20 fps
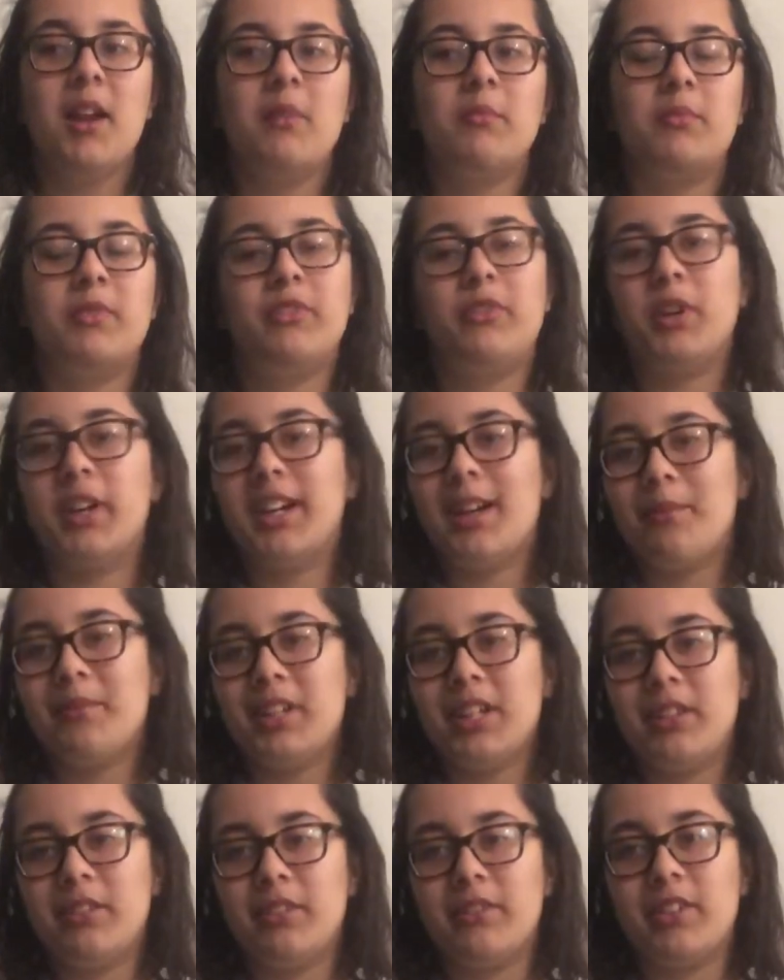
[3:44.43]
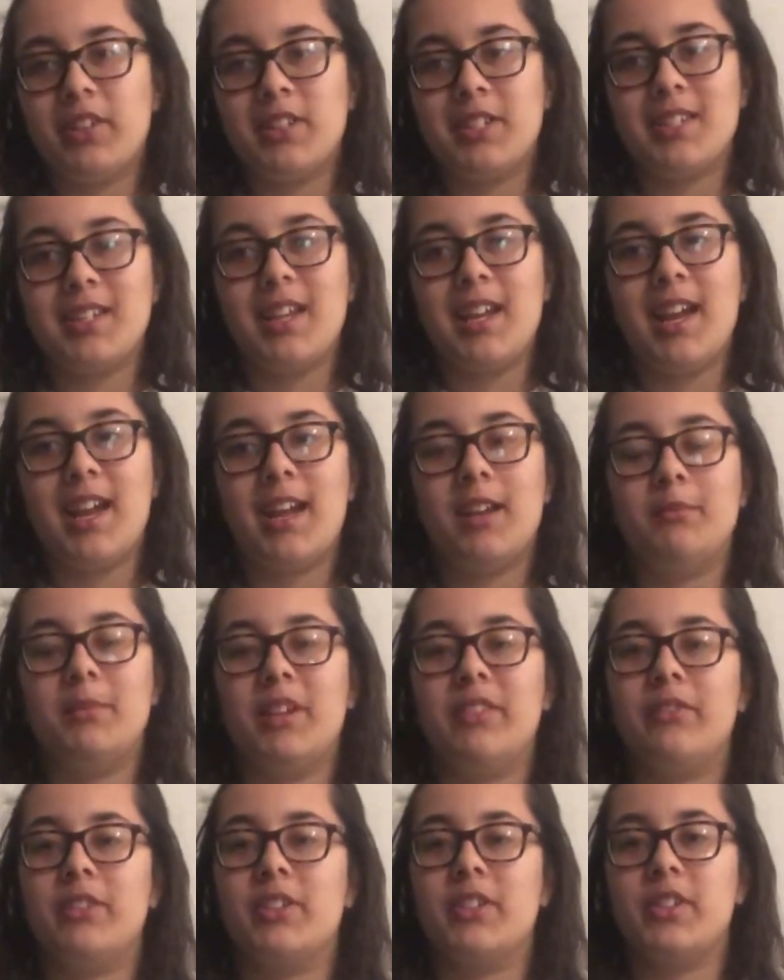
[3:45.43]
Before coming to university, I had my
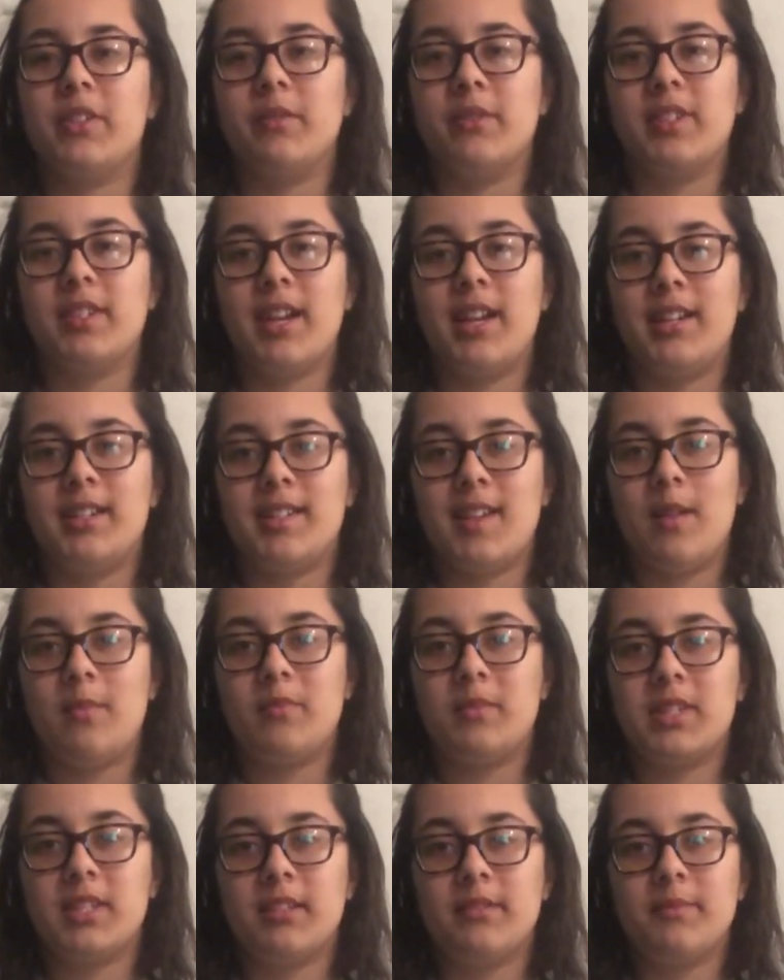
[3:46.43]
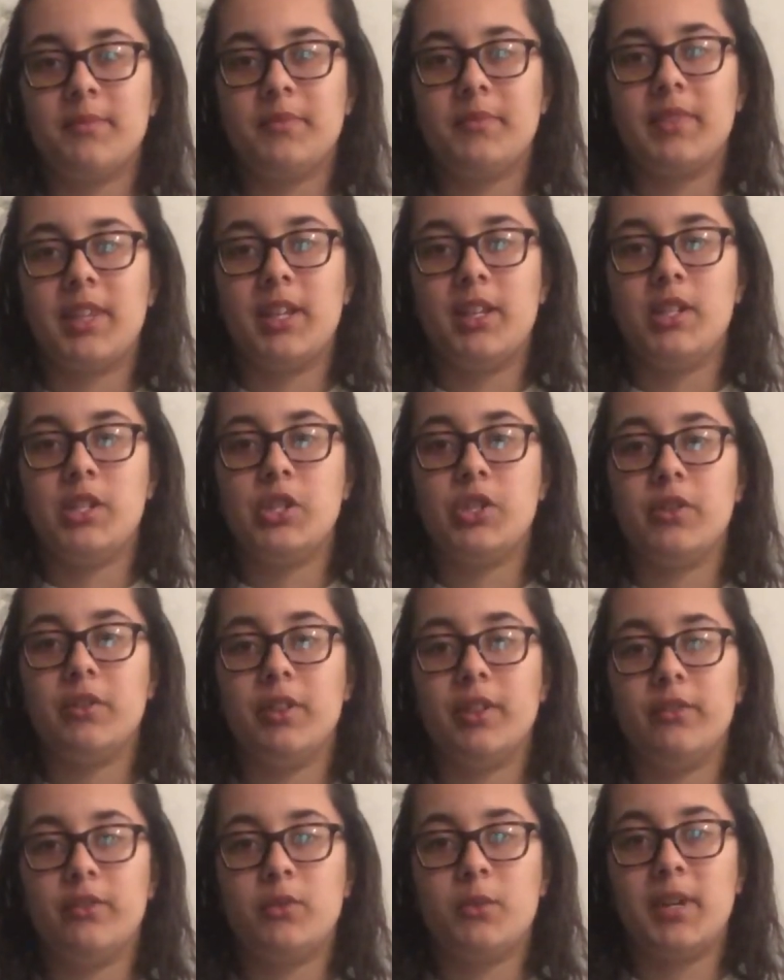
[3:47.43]
first suicide attempt in June
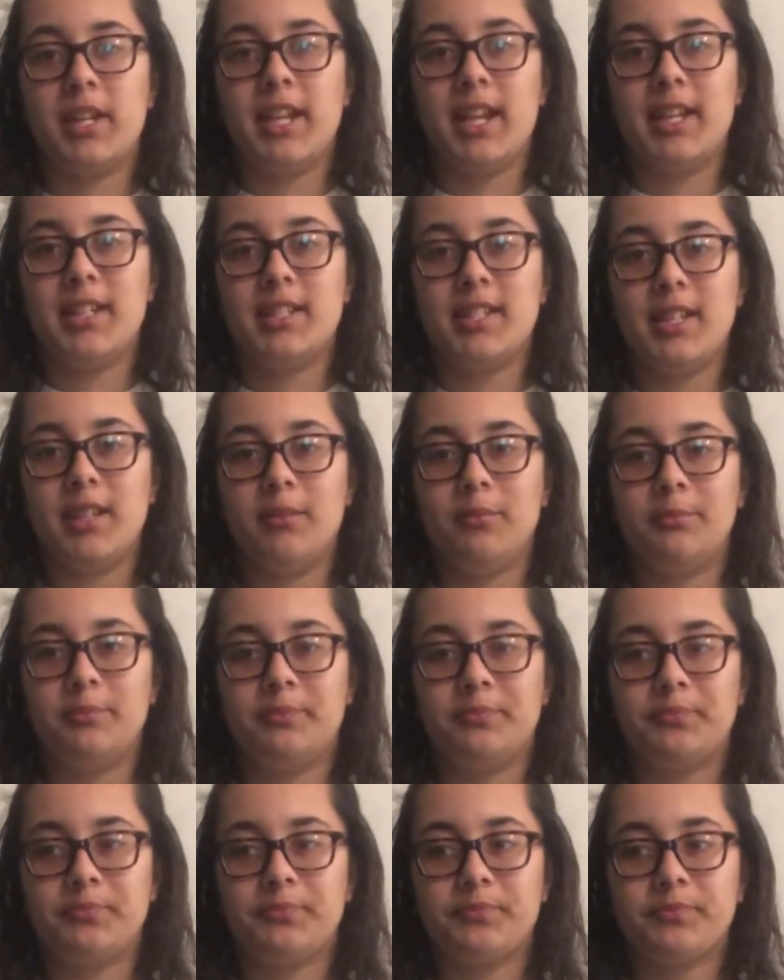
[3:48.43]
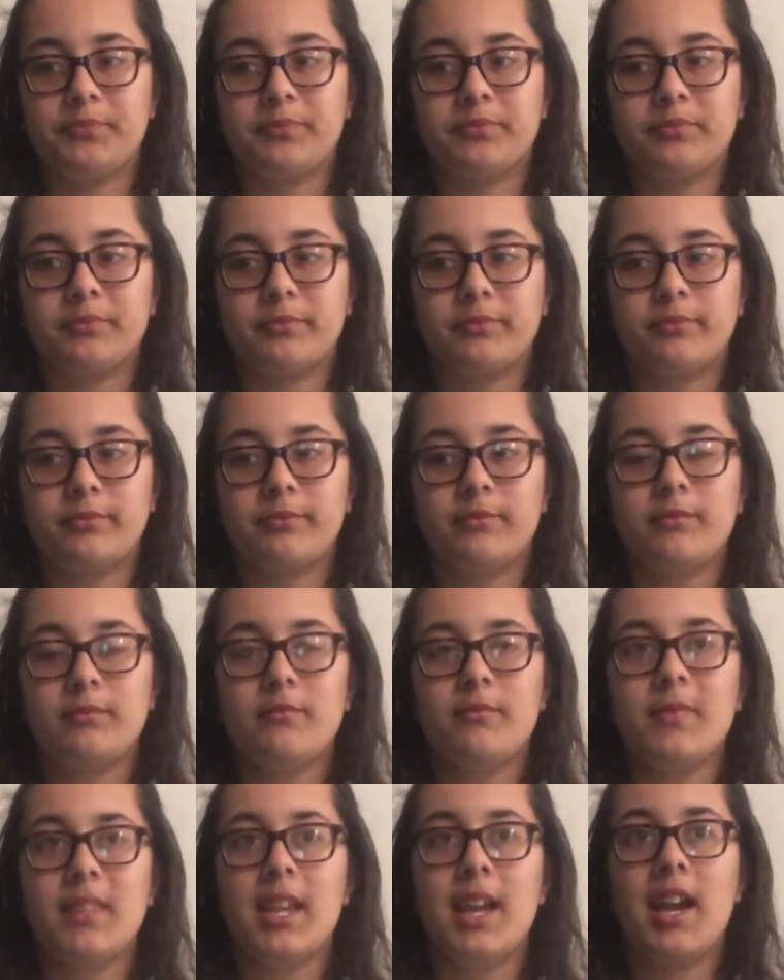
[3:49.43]
of 2018.
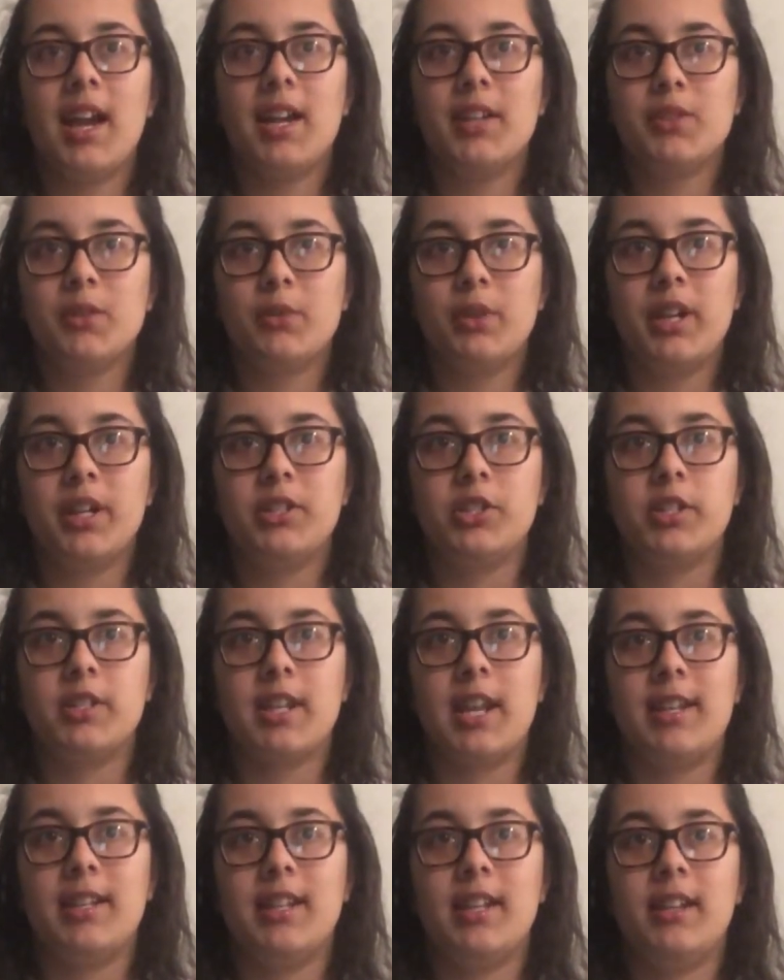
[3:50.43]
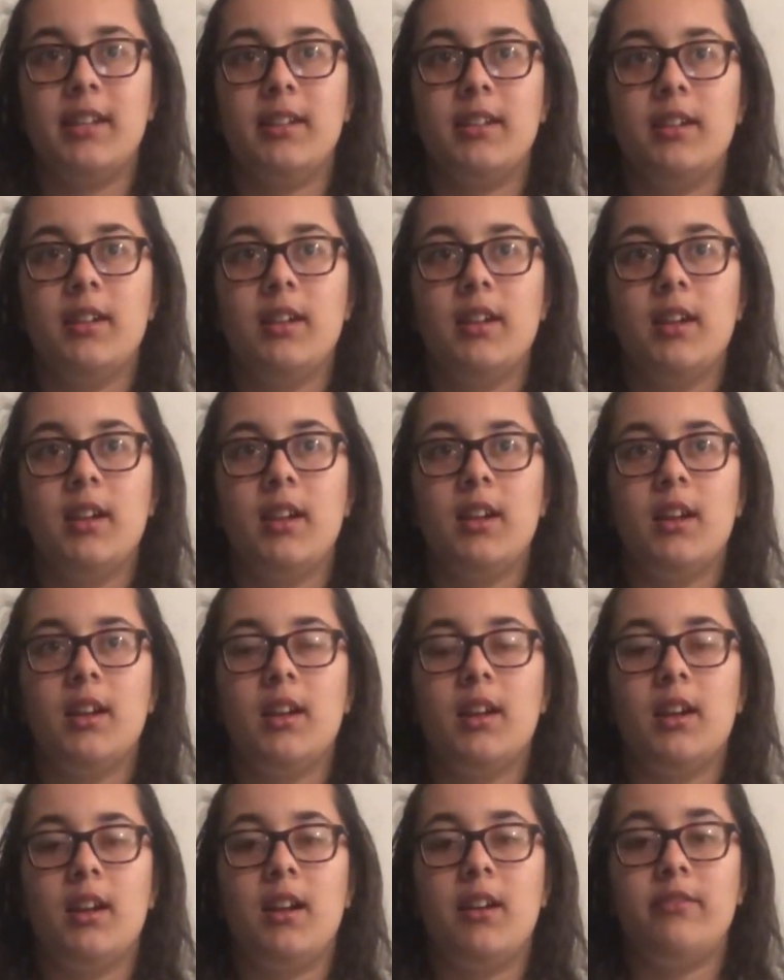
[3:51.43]
High school had just ended.
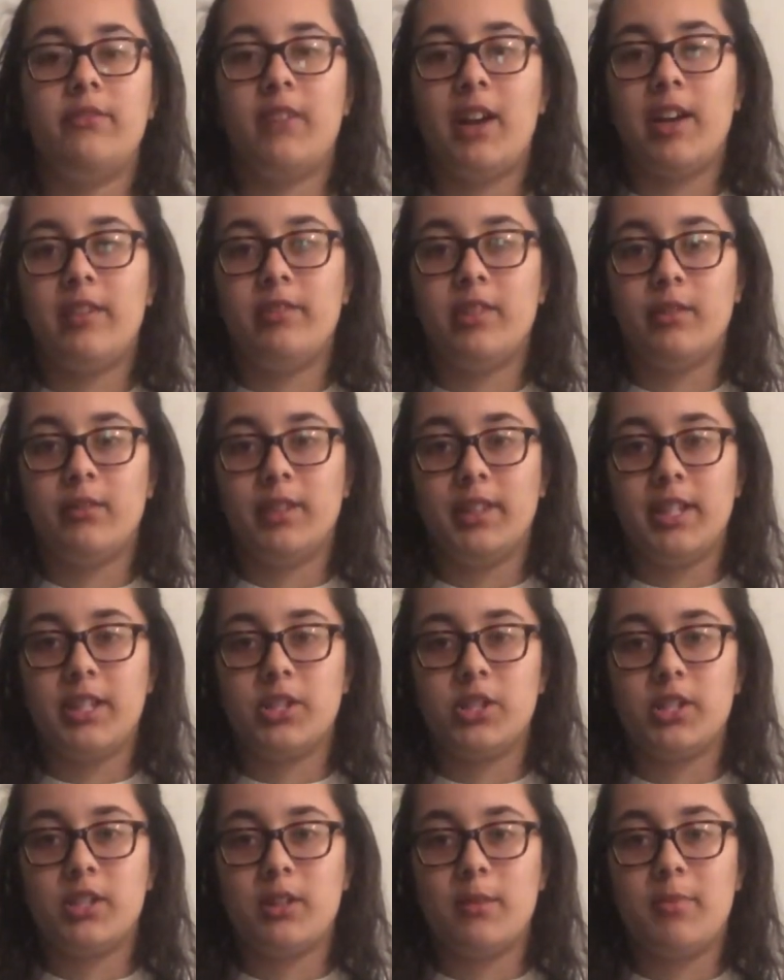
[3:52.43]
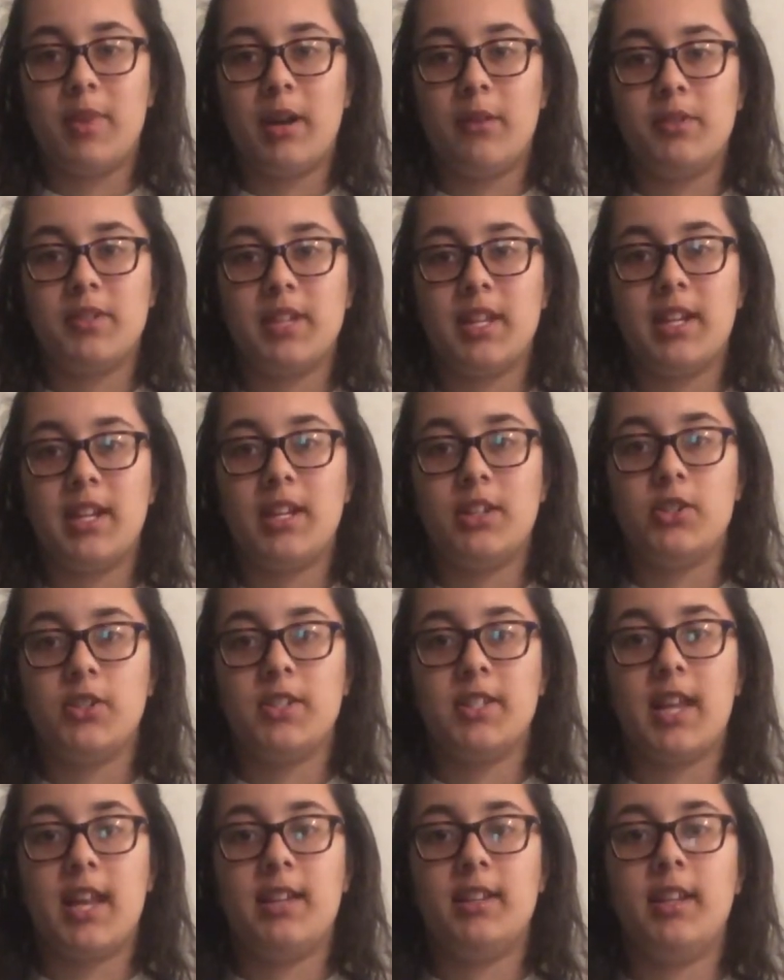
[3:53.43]
A 5-year relationship I was in had
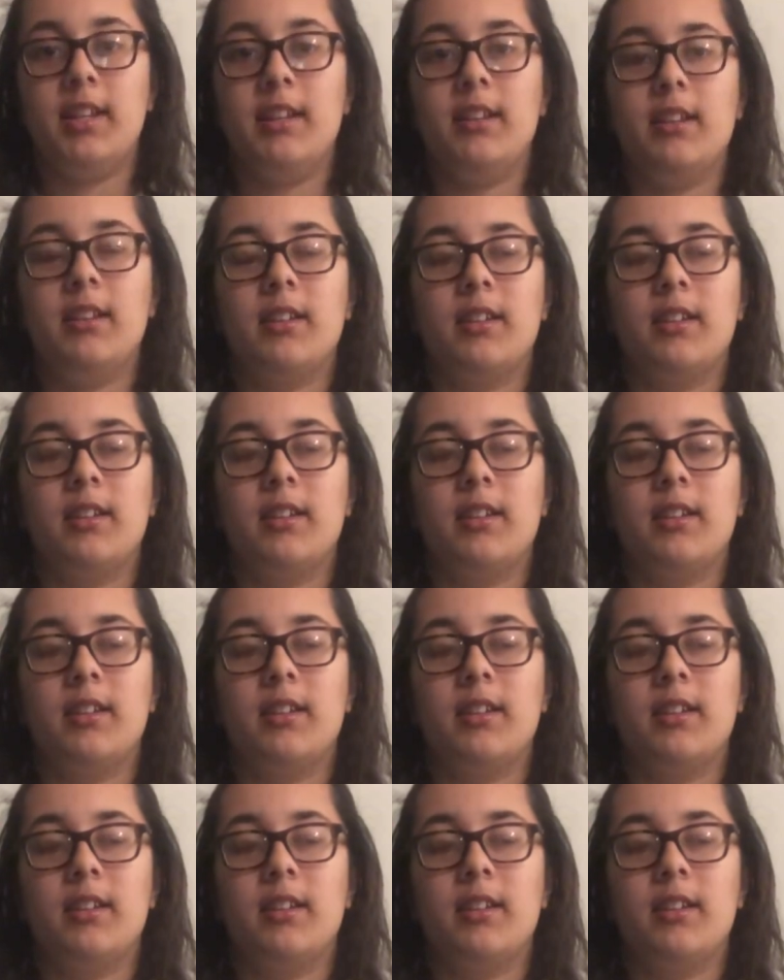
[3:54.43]
just ended.